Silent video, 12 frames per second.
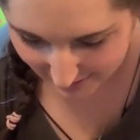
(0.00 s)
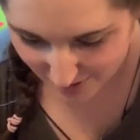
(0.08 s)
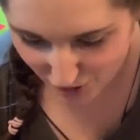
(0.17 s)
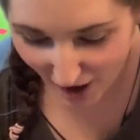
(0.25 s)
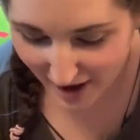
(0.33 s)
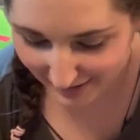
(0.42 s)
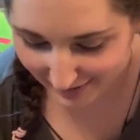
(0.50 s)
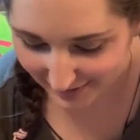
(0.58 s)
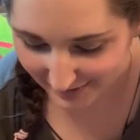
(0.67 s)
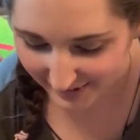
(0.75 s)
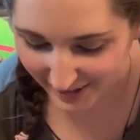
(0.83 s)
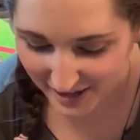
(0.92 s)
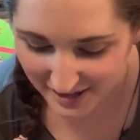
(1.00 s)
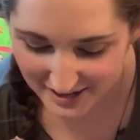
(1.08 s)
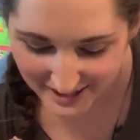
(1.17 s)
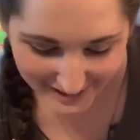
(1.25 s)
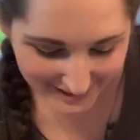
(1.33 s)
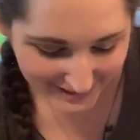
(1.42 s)
try it,
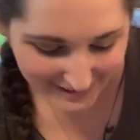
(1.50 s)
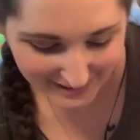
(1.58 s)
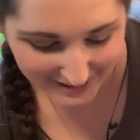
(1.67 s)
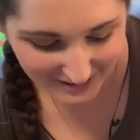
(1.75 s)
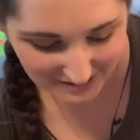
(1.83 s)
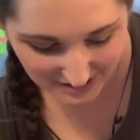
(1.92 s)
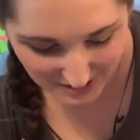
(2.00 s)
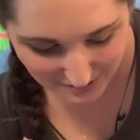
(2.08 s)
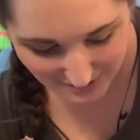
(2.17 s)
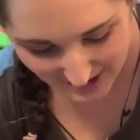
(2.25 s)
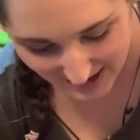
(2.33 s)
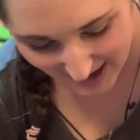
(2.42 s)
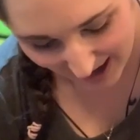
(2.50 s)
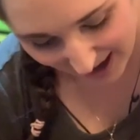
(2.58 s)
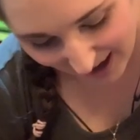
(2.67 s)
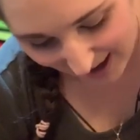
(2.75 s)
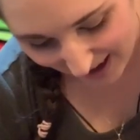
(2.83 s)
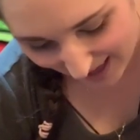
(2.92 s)
you know?
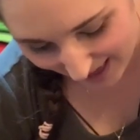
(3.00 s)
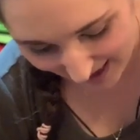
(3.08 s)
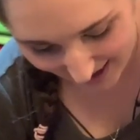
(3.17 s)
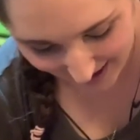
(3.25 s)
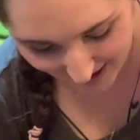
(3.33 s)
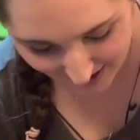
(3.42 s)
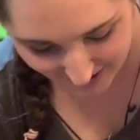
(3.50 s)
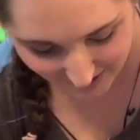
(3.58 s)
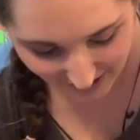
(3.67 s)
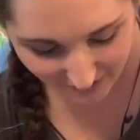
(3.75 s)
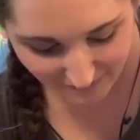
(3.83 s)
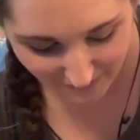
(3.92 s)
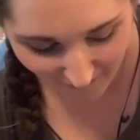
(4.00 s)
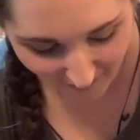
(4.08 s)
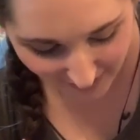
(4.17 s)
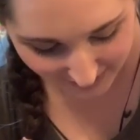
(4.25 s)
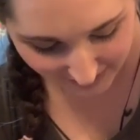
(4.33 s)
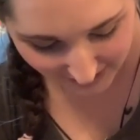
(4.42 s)
And I
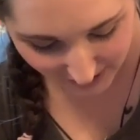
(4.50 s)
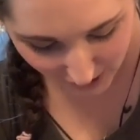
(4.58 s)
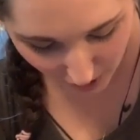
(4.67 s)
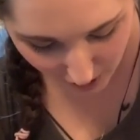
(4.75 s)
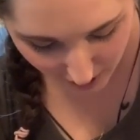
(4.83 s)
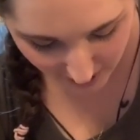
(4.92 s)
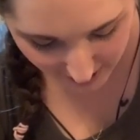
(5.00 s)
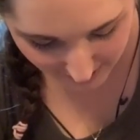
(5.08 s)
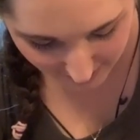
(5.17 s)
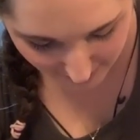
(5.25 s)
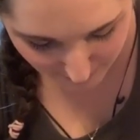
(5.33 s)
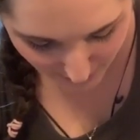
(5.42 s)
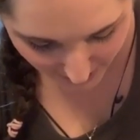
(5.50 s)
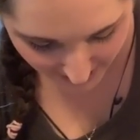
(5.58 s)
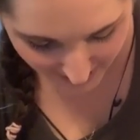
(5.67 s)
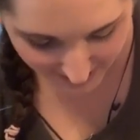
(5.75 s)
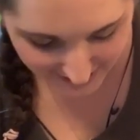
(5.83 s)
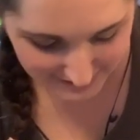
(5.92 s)
finally got my
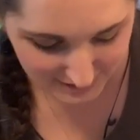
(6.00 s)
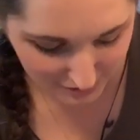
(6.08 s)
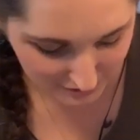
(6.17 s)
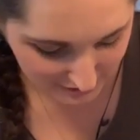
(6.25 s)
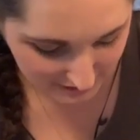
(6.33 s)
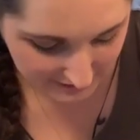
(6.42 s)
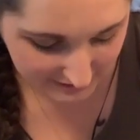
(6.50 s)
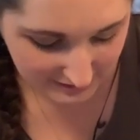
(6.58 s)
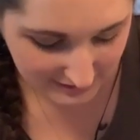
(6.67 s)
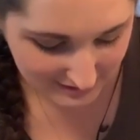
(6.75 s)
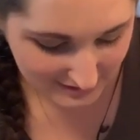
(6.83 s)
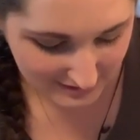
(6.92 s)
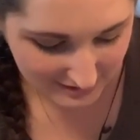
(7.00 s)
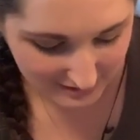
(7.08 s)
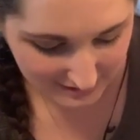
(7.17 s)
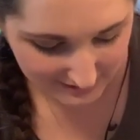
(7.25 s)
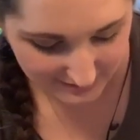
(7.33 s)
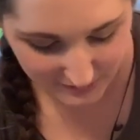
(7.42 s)
hands on
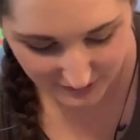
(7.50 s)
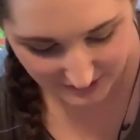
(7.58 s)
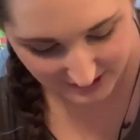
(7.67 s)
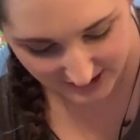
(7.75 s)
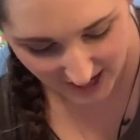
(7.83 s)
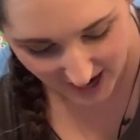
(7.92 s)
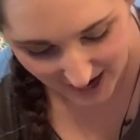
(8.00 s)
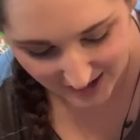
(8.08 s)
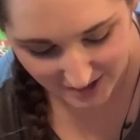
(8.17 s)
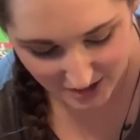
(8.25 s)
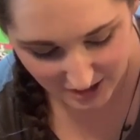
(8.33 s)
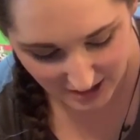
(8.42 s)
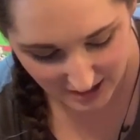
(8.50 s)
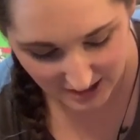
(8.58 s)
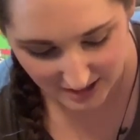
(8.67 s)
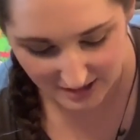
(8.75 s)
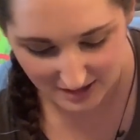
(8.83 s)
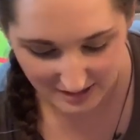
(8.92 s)
the
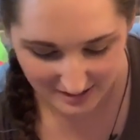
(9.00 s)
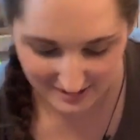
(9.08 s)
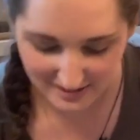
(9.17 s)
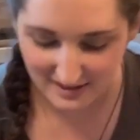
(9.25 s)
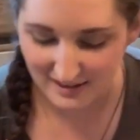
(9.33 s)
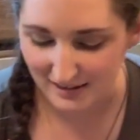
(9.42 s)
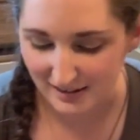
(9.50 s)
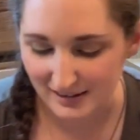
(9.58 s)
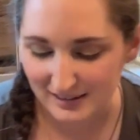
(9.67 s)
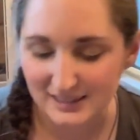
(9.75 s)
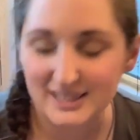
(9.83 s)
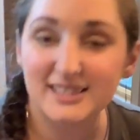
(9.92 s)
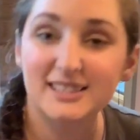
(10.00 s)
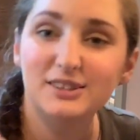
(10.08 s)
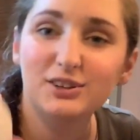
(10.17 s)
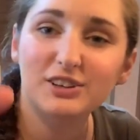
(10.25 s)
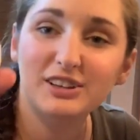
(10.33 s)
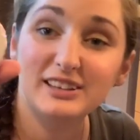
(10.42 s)
Tatcha
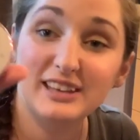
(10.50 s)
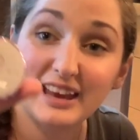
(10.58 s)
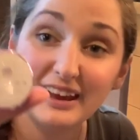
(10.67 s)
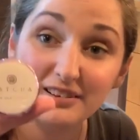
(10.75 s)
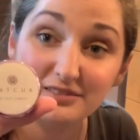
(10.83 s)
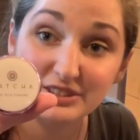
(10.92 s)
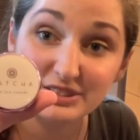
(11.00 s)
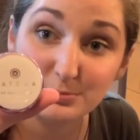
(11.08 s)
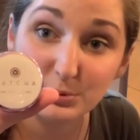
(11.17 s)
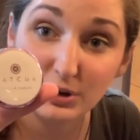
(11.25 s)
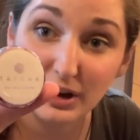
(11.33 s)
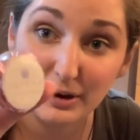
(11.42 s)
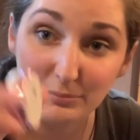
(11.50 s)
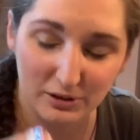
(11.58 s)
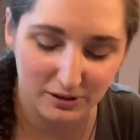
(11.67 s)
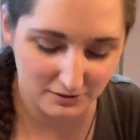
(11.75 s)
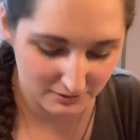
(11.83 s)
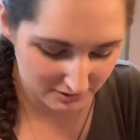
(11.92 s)
Silk Canvas
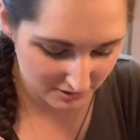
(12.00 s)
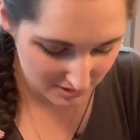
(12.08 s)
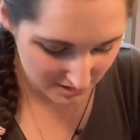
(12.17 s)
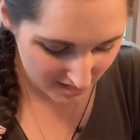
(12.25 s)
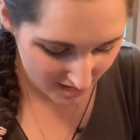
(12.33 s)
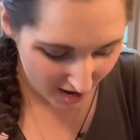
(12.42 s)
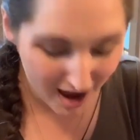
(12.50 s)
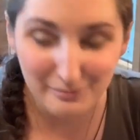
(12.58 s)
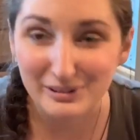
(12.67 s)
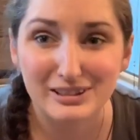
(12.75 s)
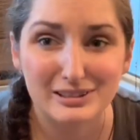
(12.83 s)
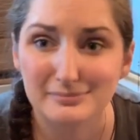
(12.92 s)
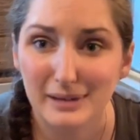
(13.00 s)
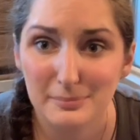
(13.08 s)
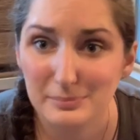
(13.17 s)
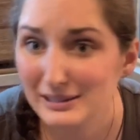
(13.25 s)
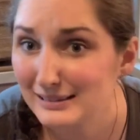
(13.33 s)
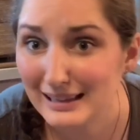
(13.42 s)
Primer. I mean, this might
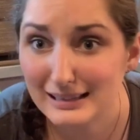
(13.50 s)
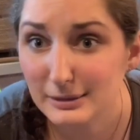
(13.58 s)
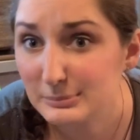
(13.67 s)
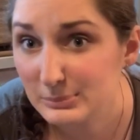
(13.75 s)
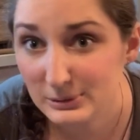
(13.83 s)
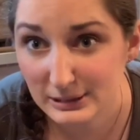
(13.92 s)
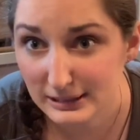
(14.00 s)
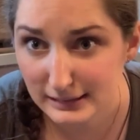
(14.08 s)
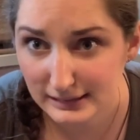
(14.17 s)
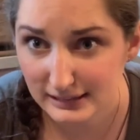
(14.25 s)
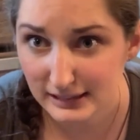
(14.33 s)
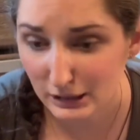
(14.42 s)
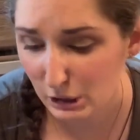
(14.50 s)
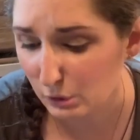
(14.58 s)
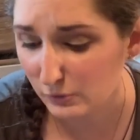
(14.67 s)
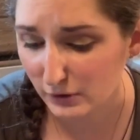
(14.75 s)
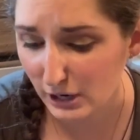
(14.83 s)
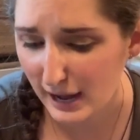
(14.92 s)
be like completely
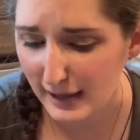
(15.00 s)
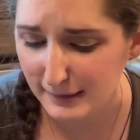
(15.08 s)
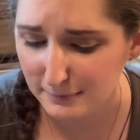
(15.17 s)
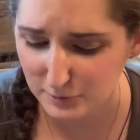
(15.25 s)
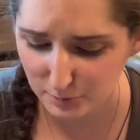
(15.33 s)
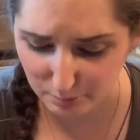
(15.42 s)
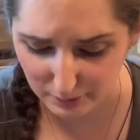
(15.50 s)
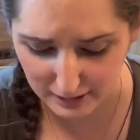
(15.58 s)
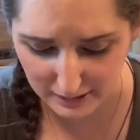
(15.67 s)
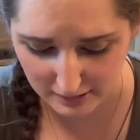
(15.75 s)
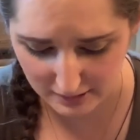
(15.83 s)
overhyped, but